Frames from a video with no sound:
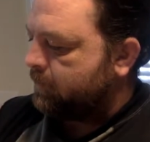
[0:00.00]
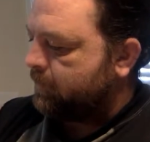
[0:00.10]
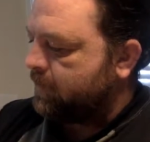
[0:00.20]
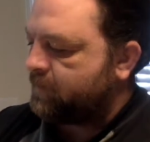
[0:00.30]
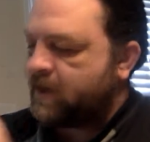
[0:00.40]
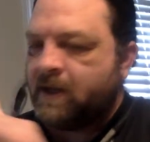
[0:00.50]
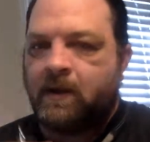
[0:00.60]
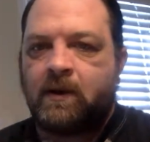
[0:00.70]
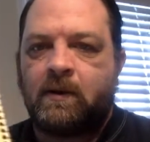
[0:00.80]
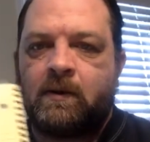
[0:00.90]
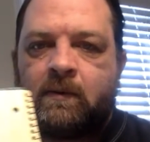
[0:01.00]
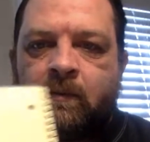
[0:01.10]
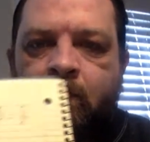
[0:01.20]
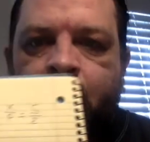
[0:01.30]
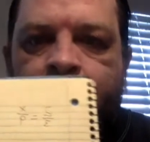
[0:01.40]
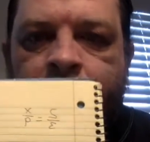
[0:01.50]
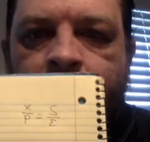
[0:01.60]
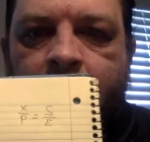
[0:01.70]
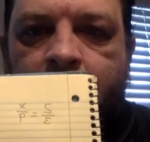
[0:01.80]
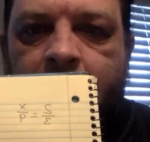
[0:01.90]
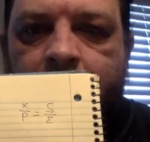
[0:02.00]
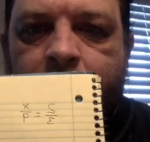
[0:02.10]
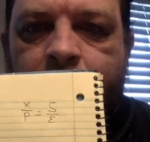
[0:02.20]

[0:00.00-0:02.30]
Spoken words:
15, right?